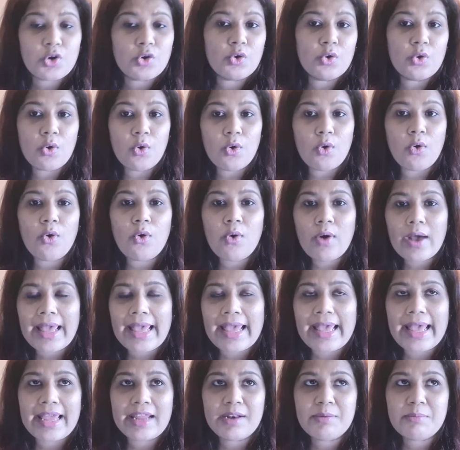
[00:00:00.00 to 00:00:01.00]
go
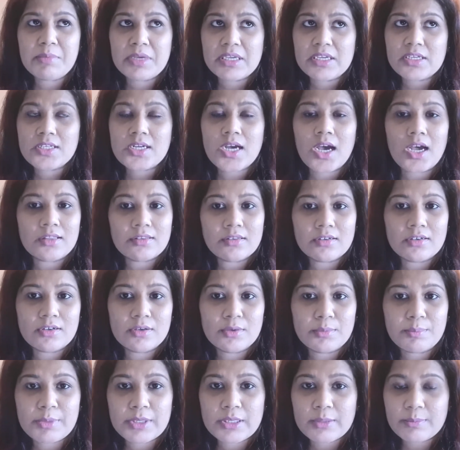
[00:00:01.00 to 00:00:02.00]
and meet
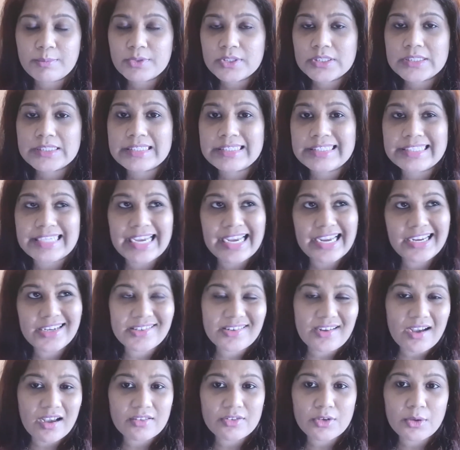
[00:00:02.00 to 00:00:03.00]
other people,
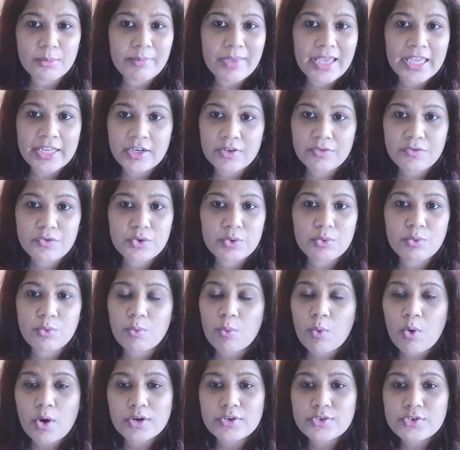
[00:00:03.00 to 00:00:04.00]
date other men if you
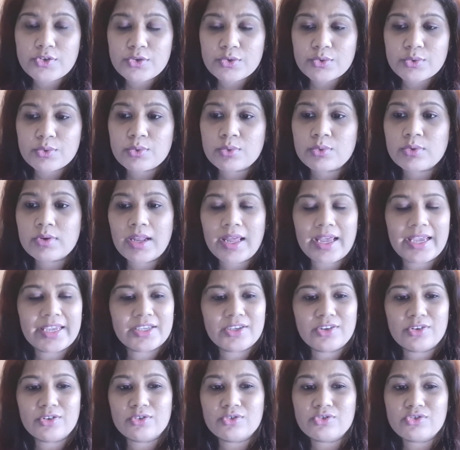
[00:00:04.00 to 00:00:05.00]
want to,
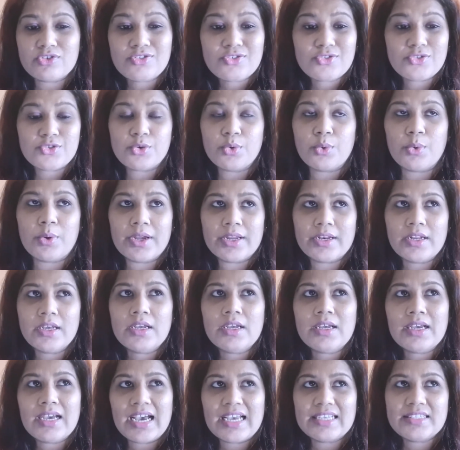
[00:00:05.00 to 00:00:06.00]
like, you know, just do it.
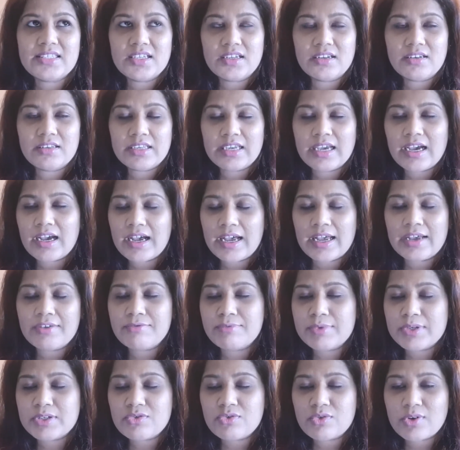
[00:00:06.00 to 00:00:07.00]
I said, yeah,
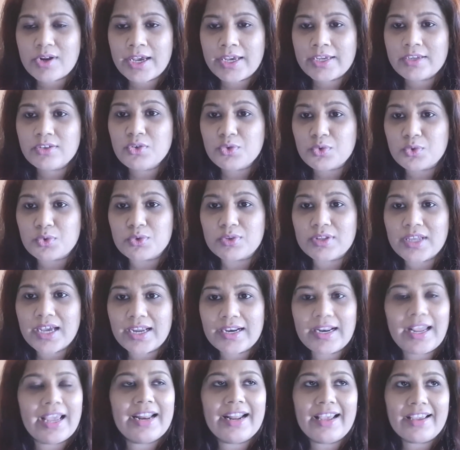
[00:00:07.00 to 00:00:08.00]
I've been trying to do
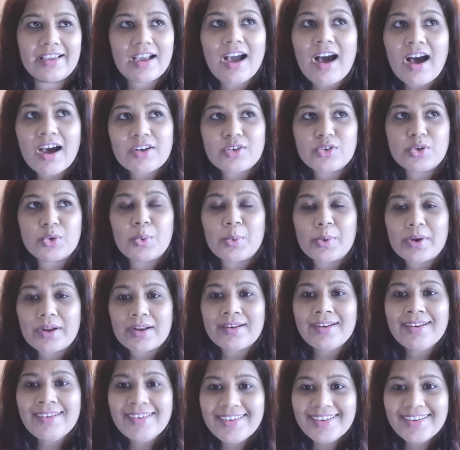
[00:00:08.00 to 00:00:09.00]
that and I can't do it.